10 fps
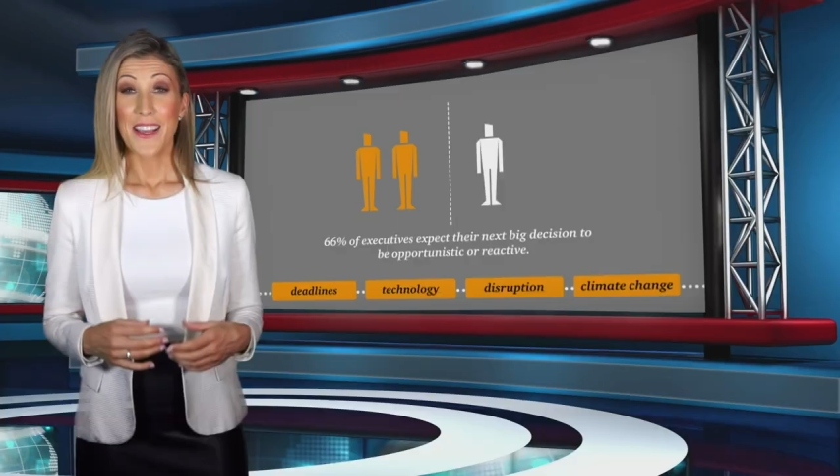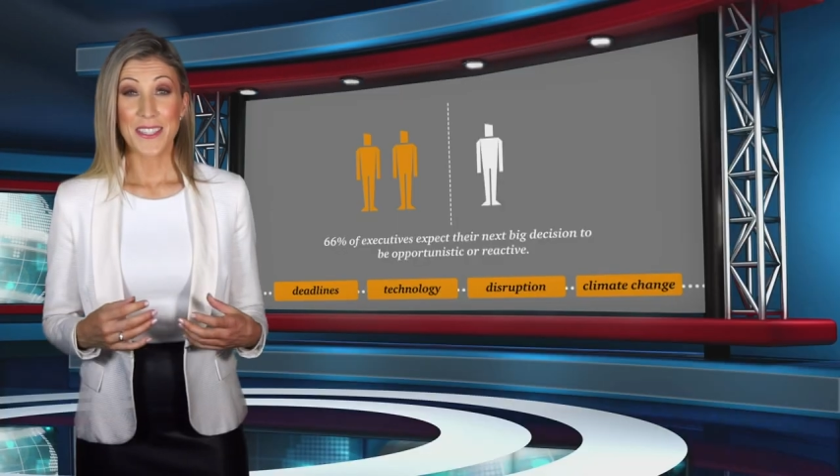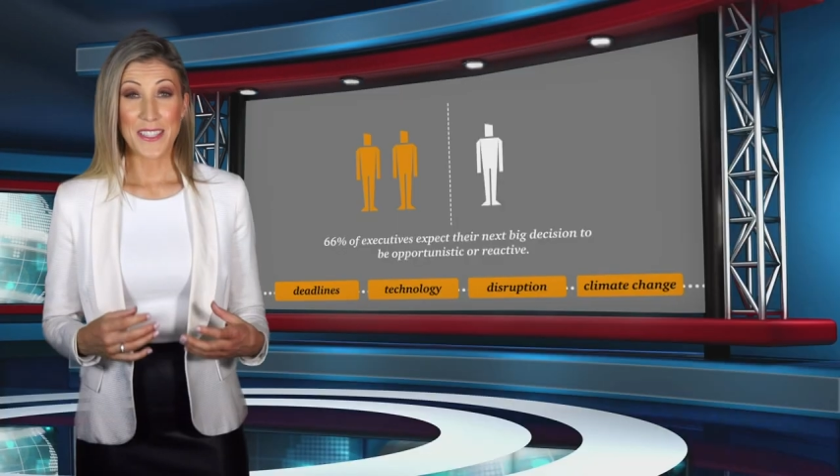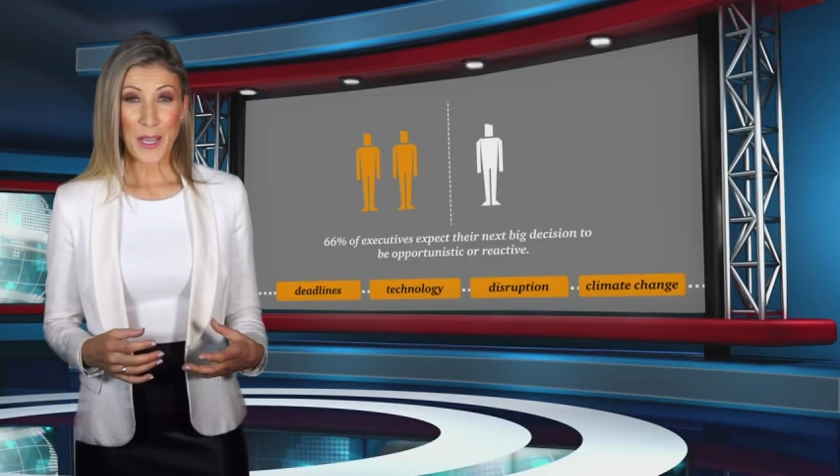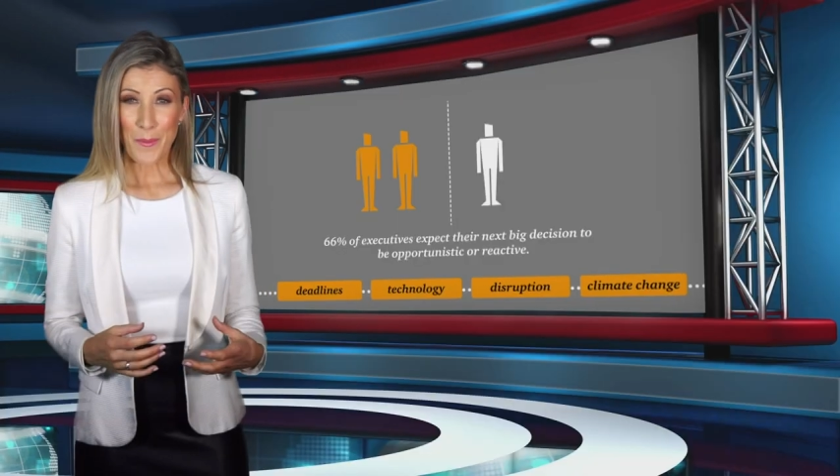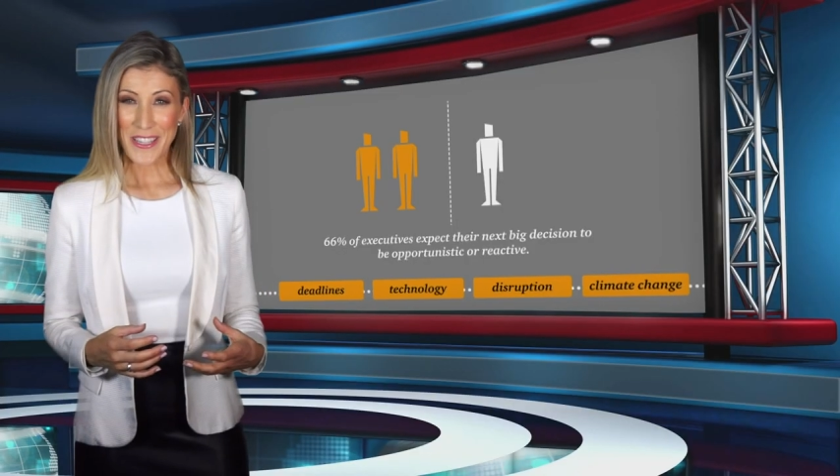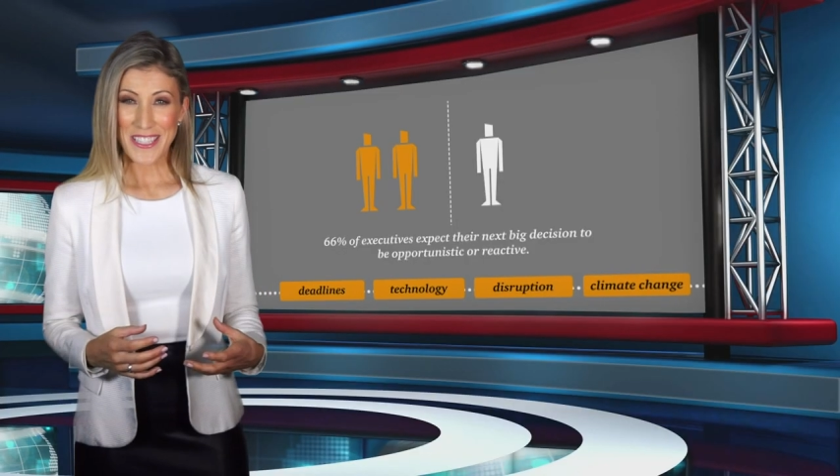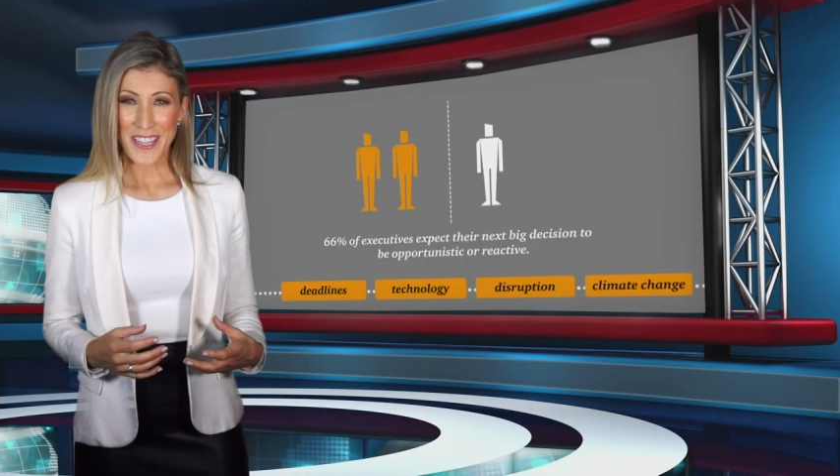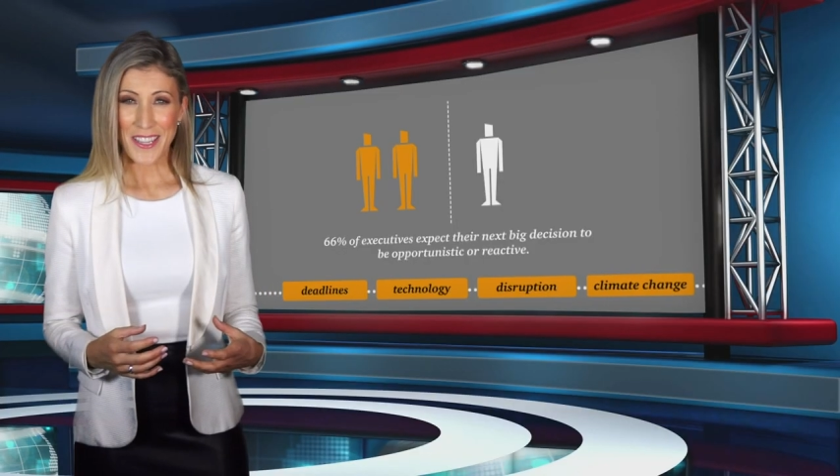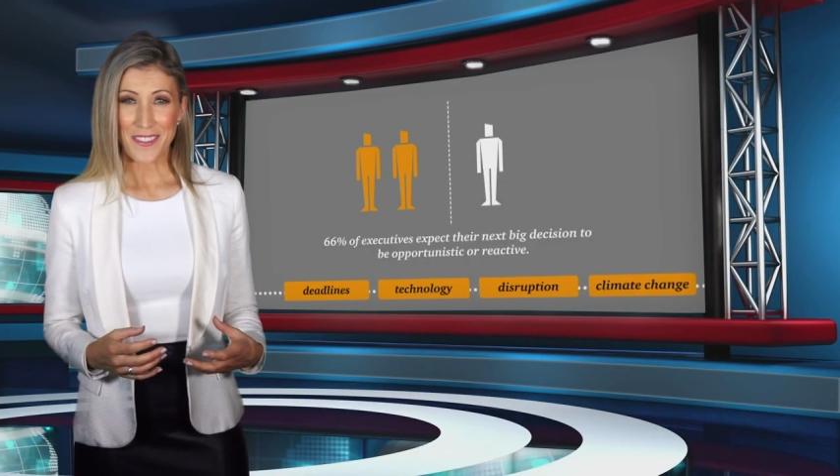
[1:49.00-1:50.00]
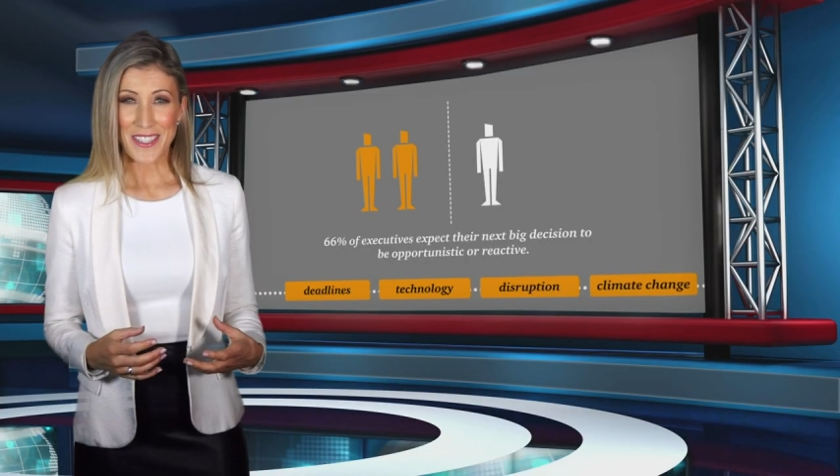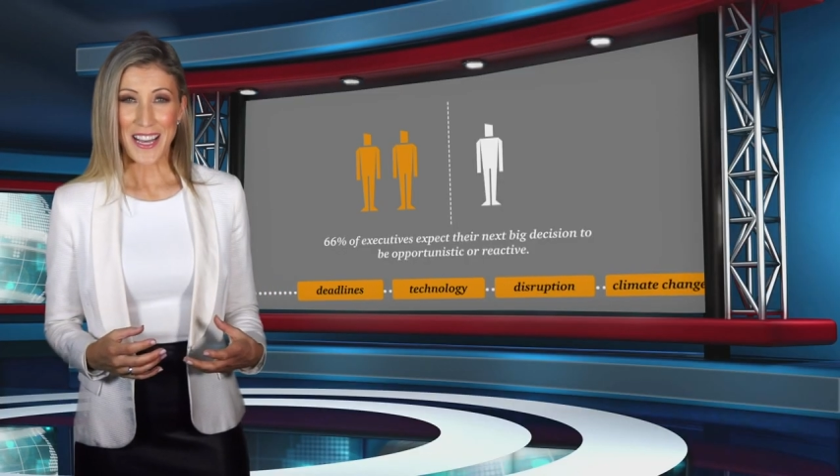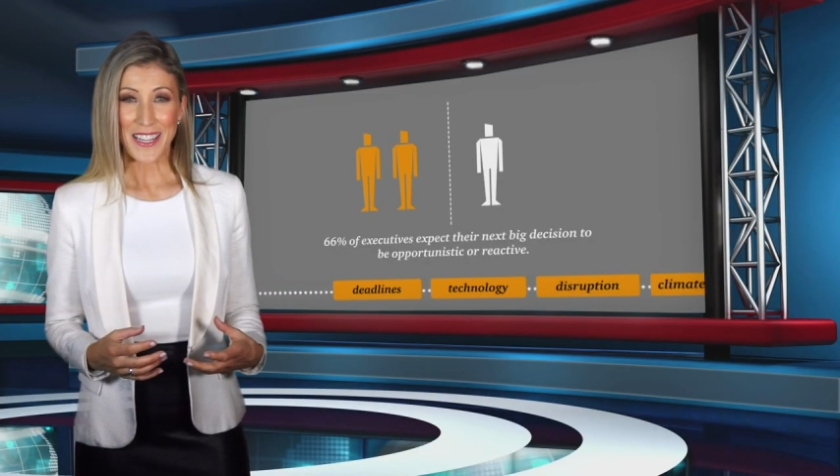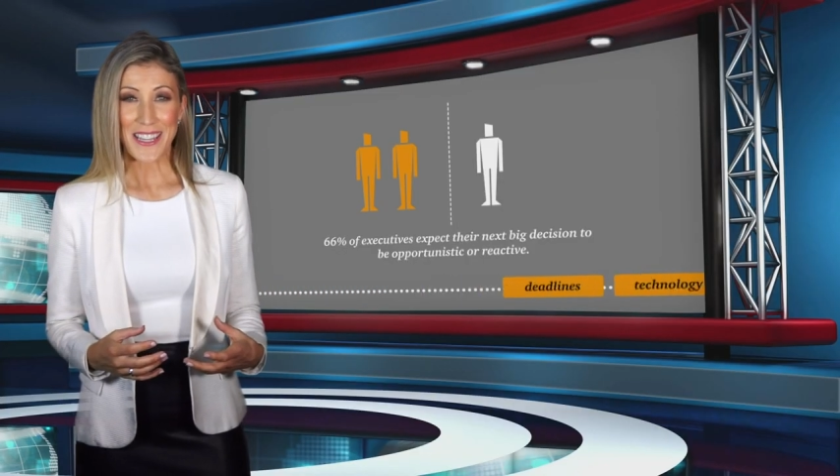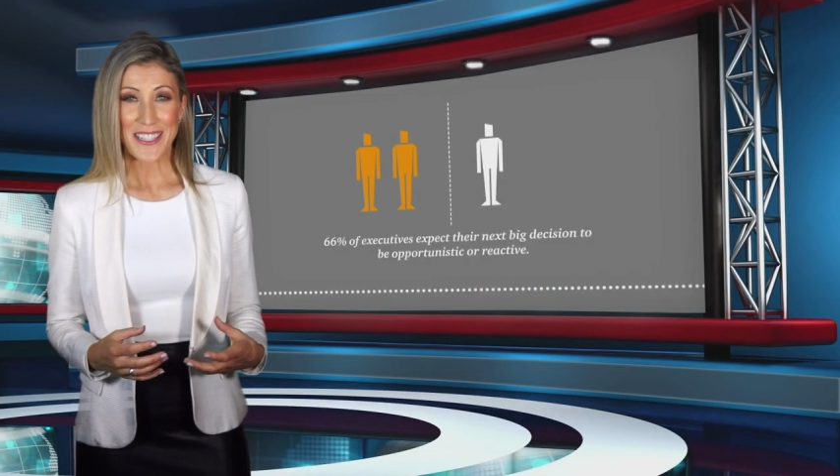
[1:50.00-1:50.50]
Some executives
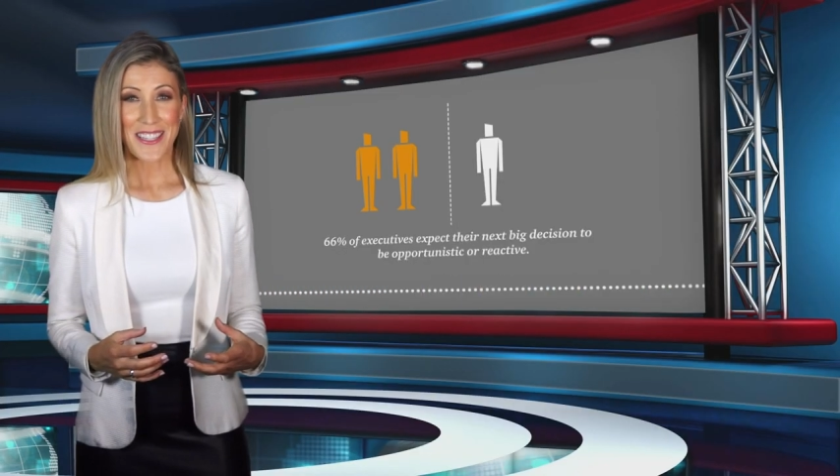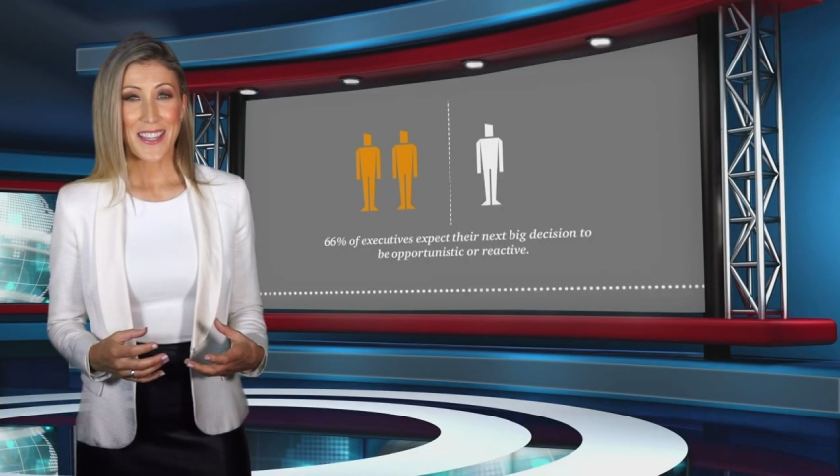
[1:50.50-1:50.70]
tell us